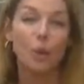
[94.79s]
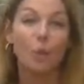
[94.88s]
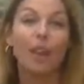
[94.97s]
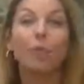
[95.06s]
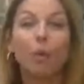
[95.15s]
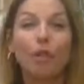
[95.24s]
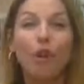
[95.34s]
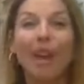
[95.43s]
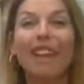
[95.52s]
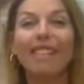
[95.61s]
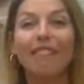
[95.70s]
without
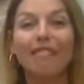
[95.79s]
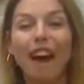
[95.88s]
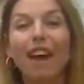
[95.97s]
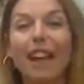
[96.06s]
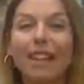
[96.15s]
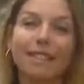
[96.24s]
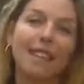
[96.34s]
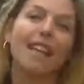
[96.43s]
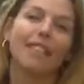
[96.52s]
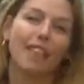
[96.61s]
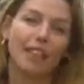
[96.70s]
provoking the violence
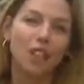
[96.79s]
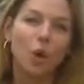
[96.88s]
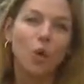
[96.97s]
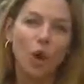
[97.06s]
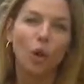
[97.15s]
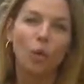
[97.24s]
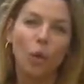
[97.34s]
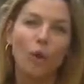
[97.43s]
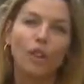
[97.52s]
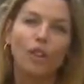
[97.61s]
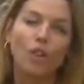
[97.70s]
that the so-called
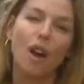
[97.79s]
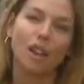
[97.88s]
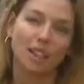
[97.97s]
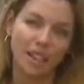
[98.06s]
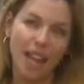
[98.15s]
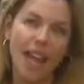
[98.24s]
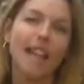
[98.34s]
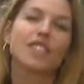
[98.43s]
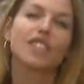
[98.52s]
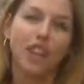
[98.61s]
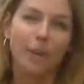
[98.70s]
war on drugs
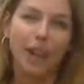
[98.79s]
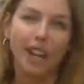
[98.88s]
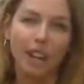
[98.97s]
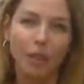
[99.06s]
has generated